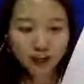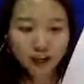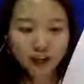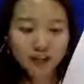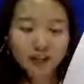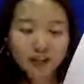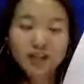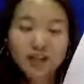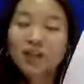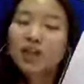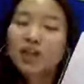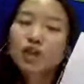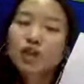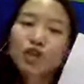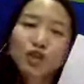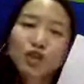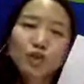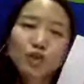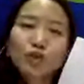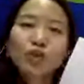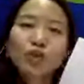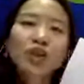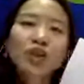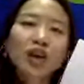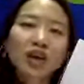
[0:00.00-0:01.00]
and
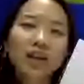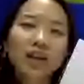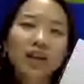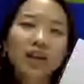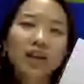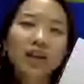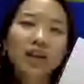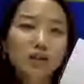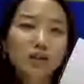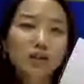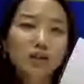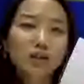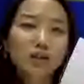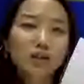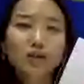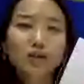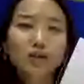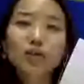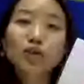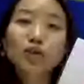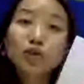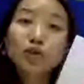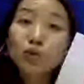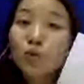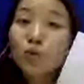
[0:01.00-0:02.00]
children are given
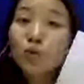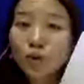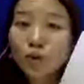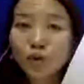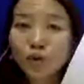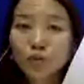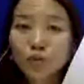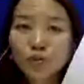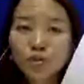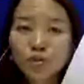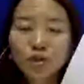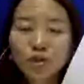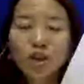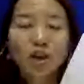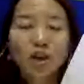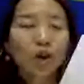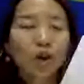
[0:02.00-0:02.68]
different tools